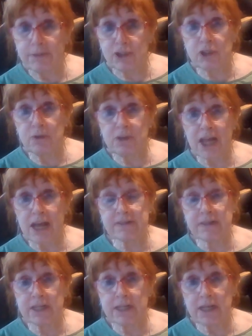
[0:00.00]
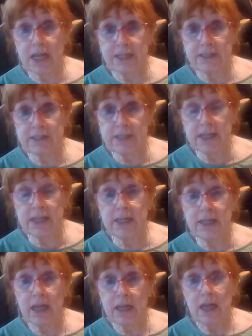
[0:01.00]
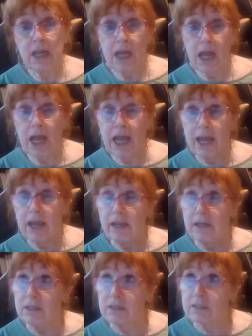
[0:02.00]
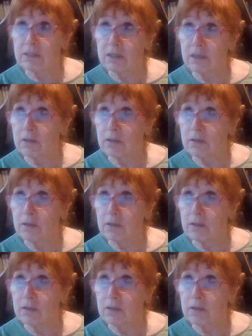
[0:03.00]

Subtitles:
2019, and